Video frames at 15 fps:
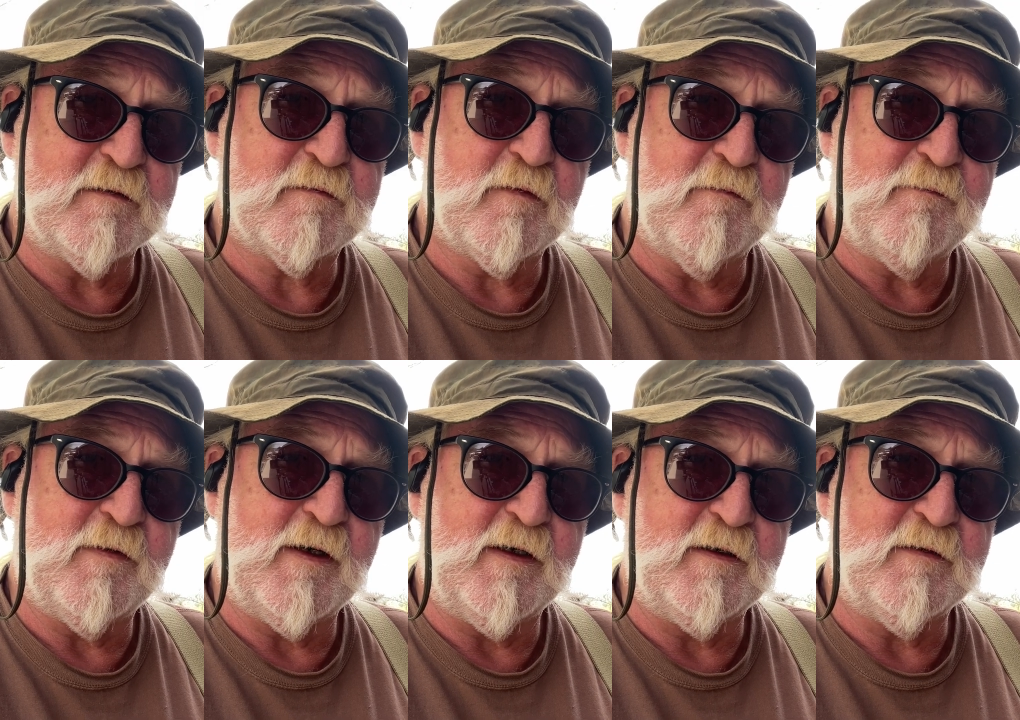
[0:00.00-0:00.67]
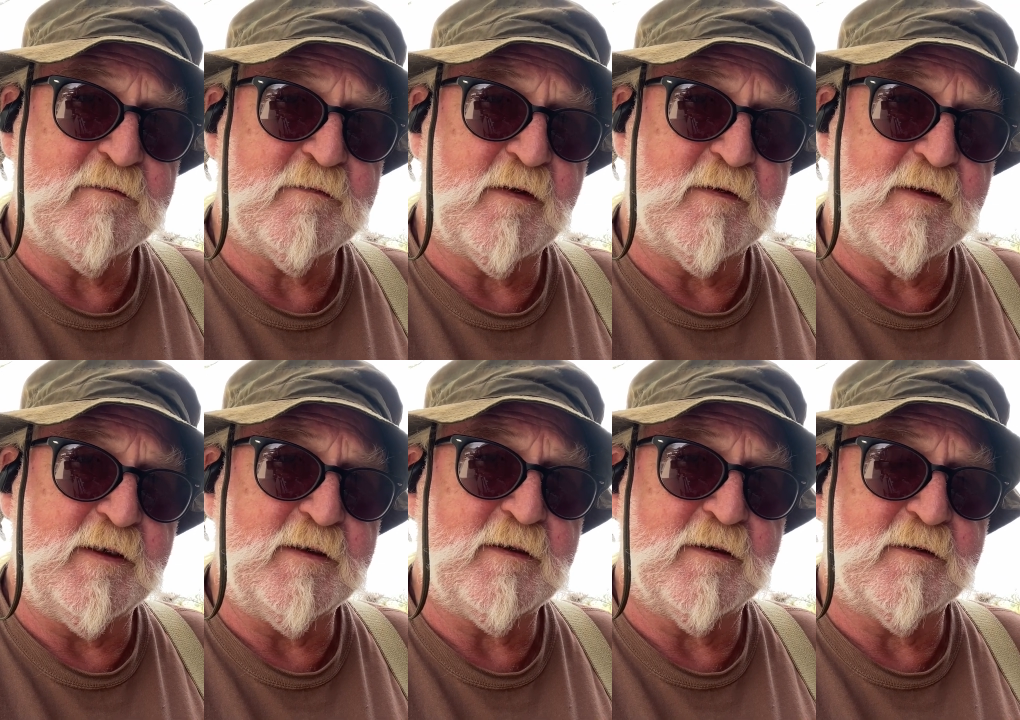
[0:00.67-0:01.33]
so far as to
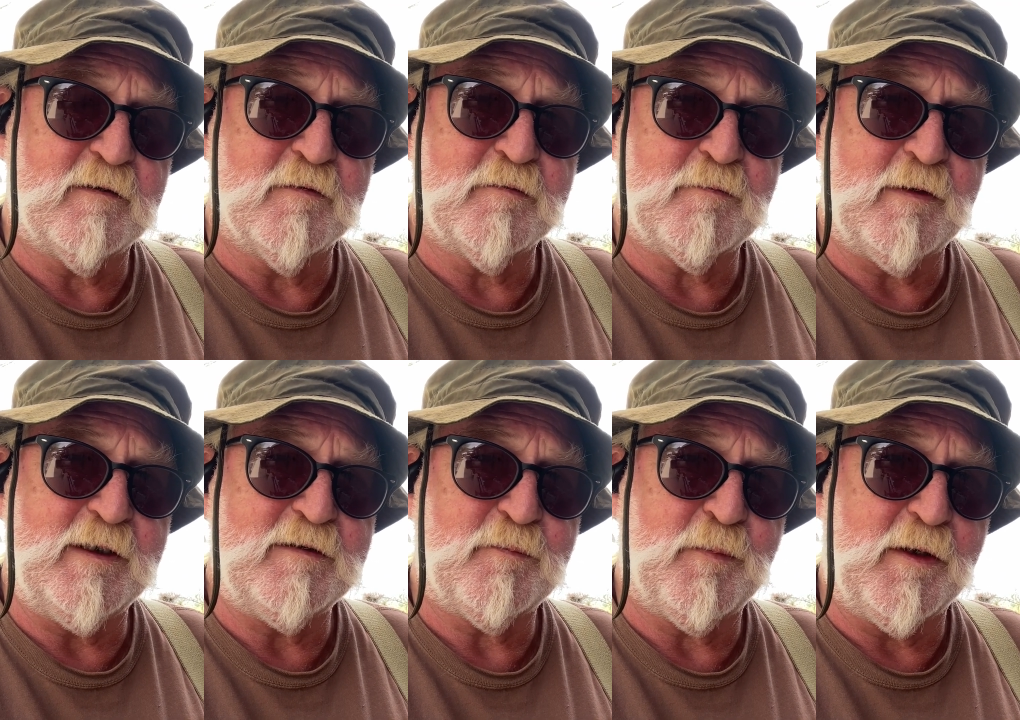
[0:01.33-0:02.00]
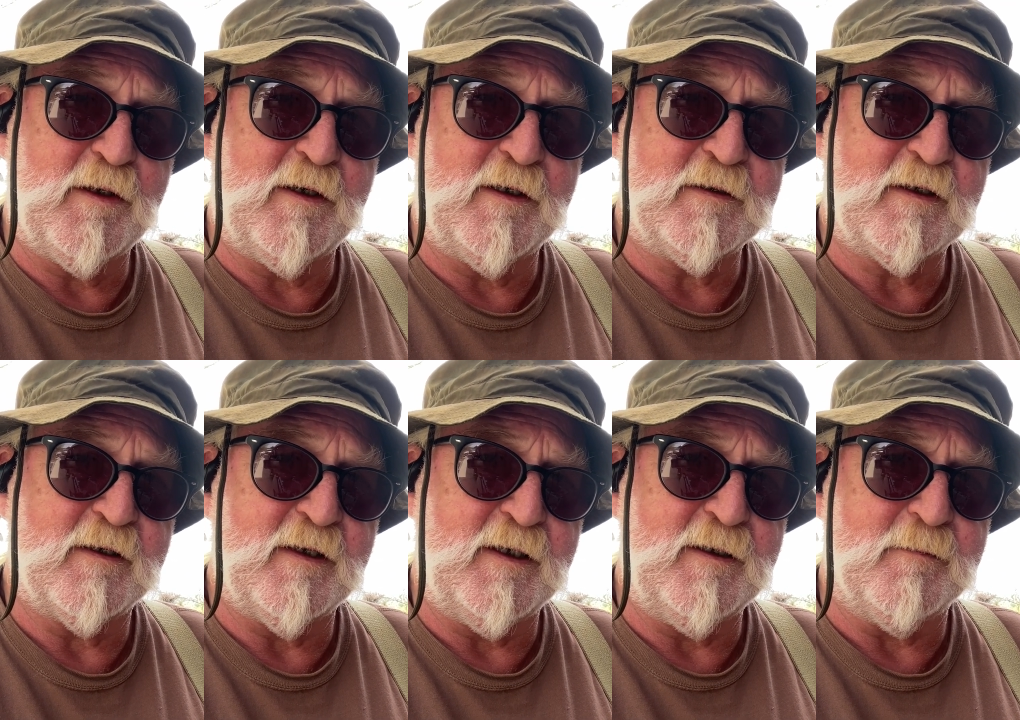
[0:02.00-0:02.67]
think that those rights belong
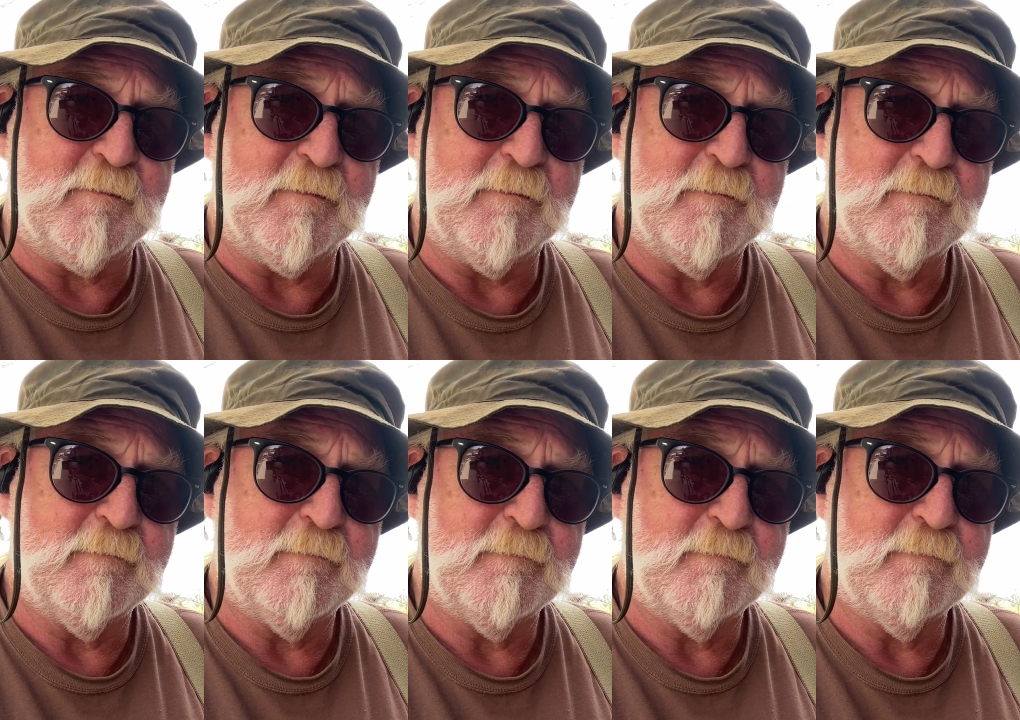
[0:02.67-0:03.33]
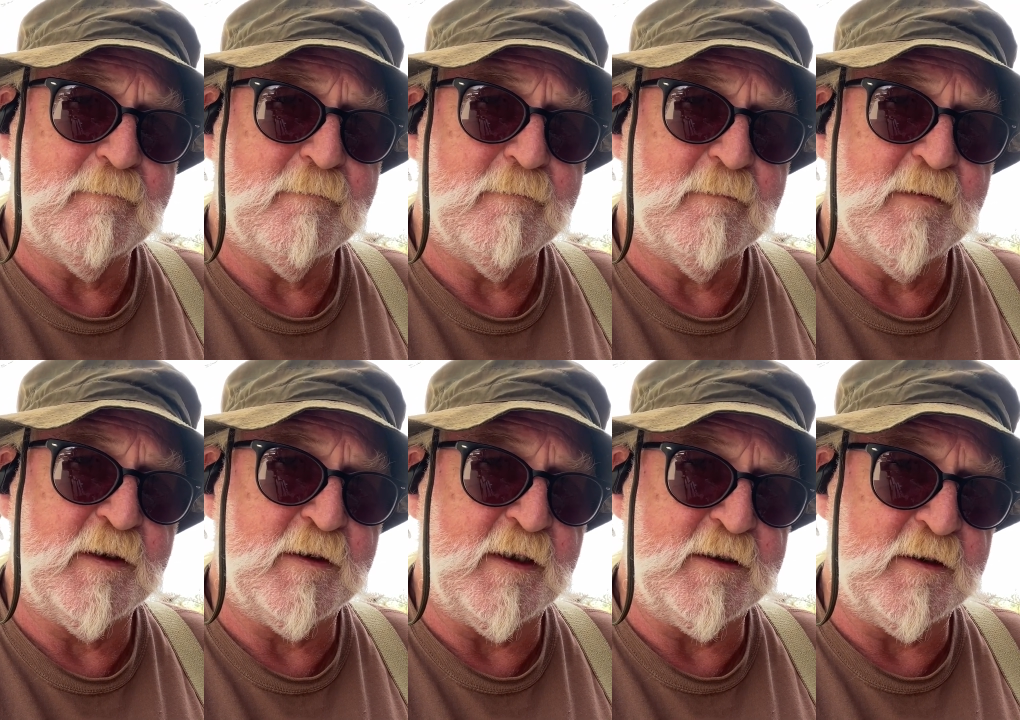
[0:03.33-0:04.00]
to them.
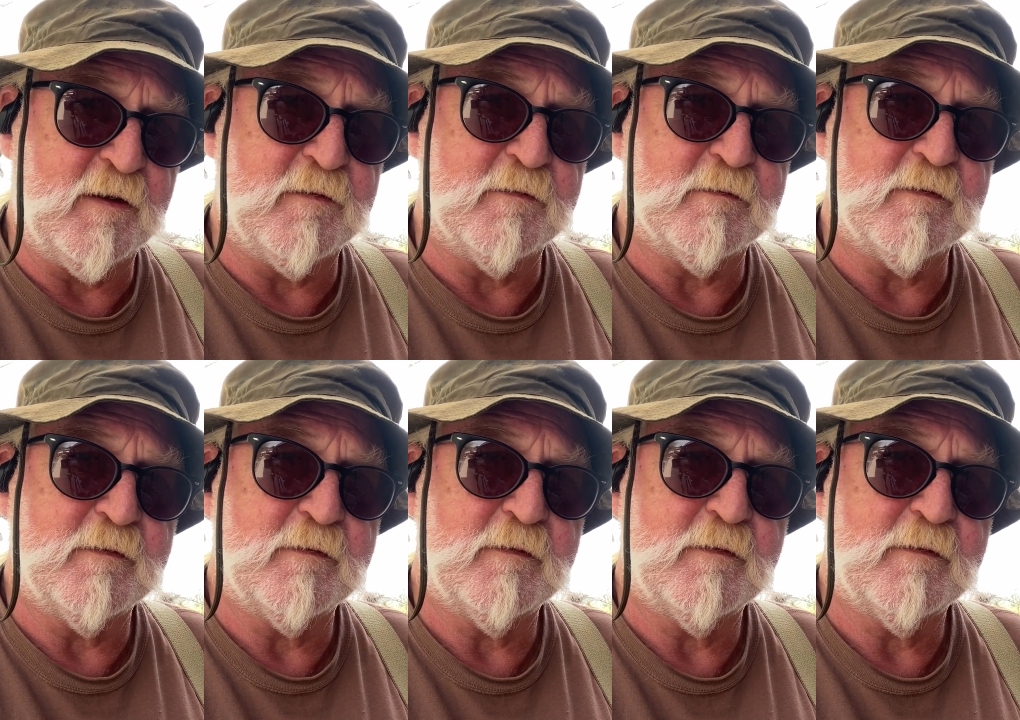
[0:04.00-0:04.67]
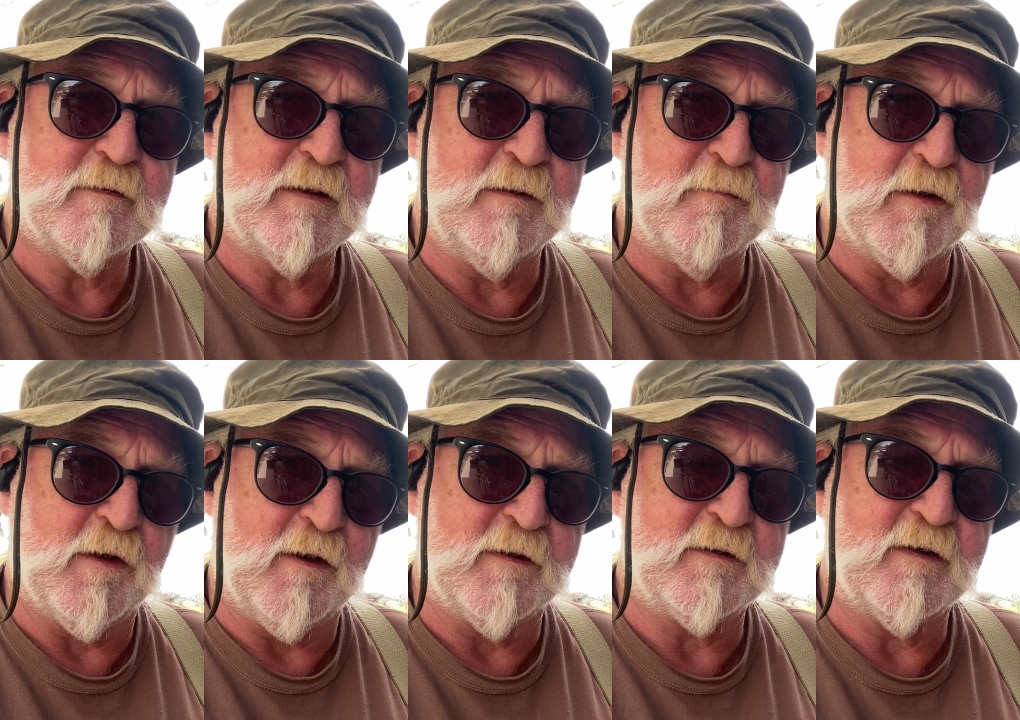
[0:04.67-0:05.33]
And they don't. They
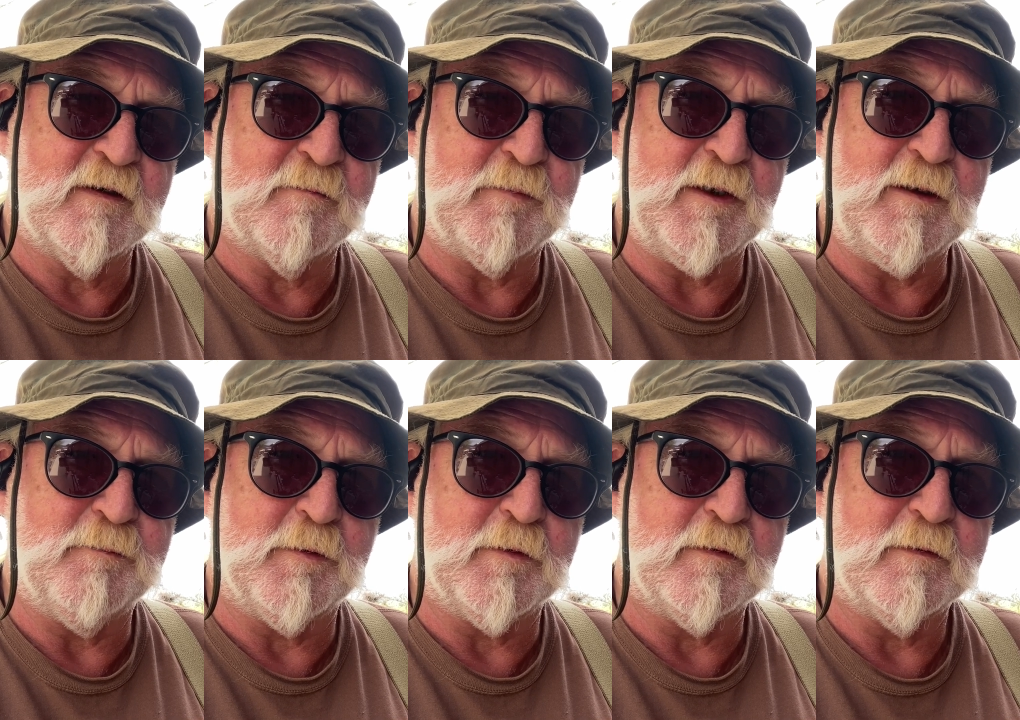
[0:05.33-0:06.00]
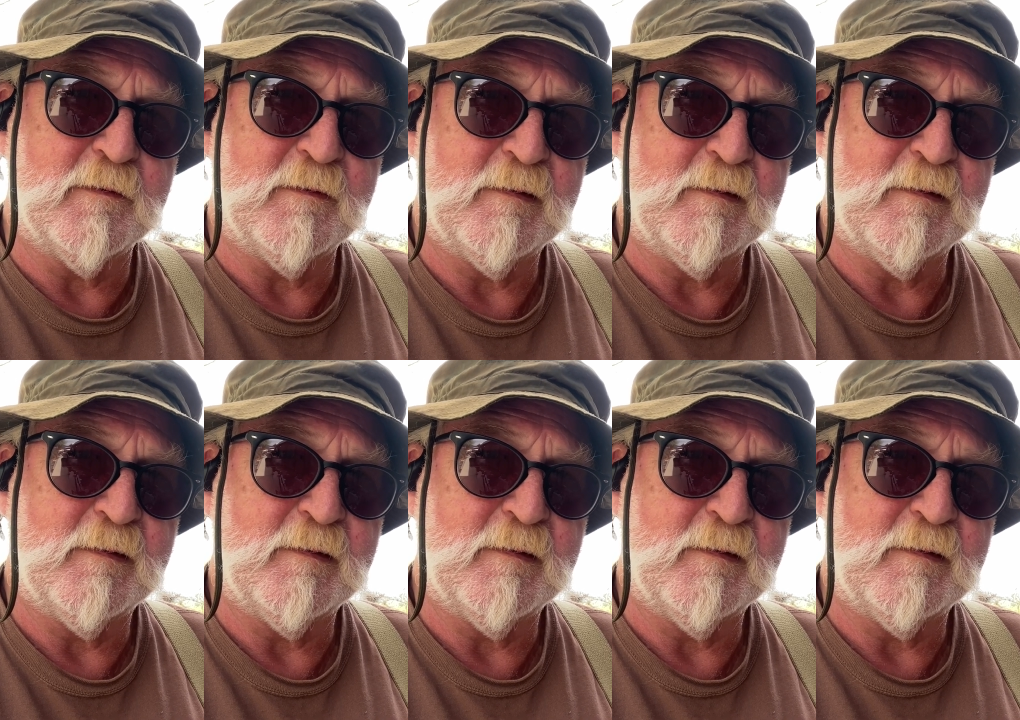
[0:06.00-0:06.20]
belong to the people.